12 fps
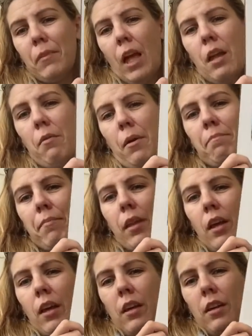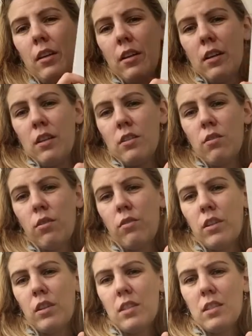Anyway, so
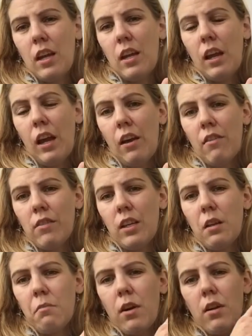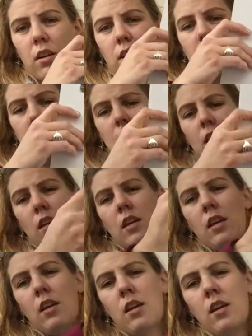over on this side I have landmarks,
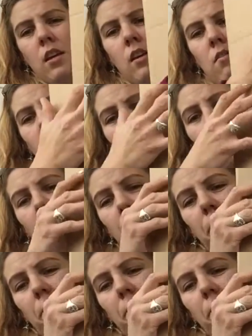right?